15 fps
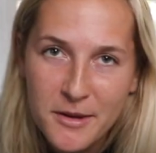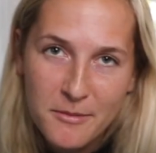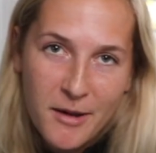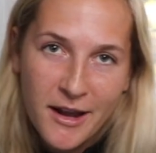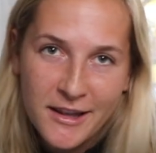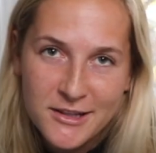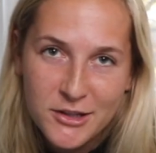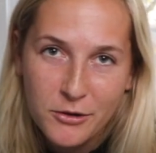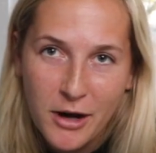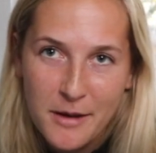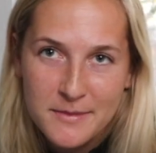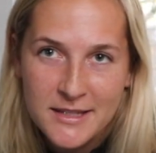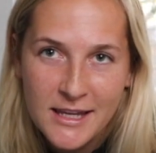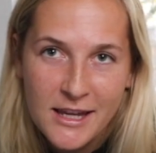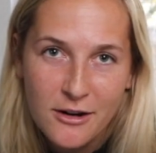me on my
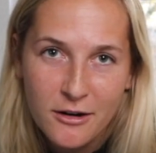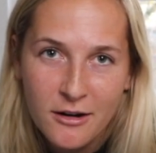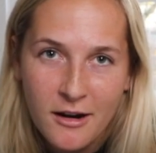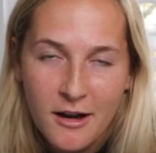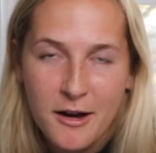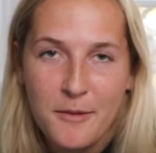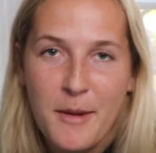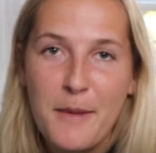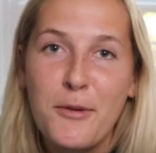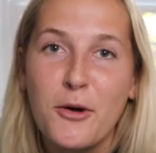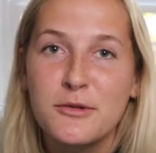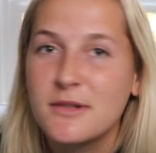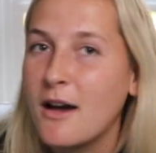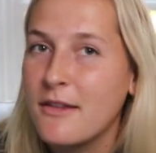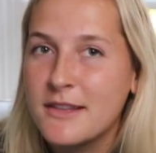Instagrams here. I
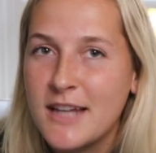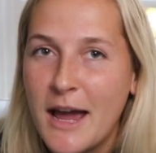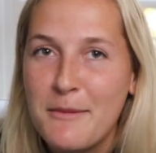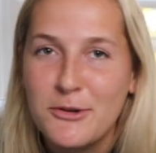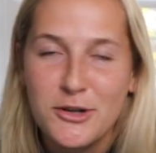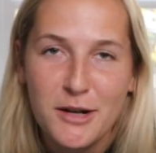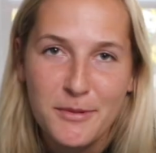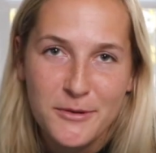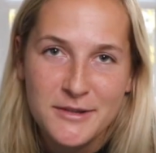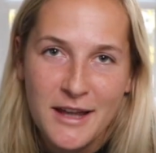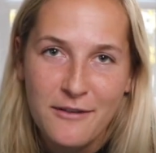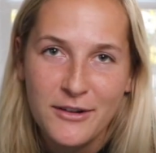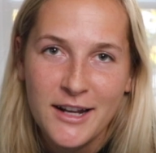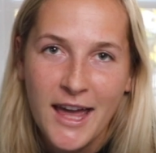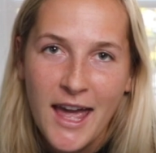post all the time, I try to post
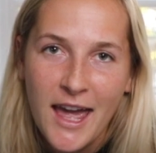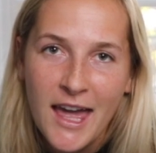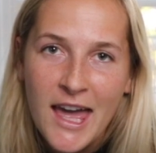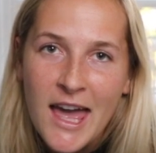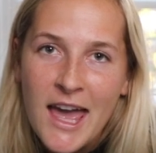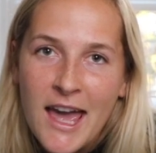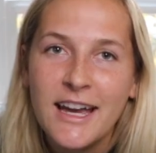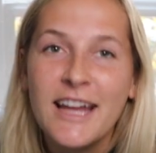every day.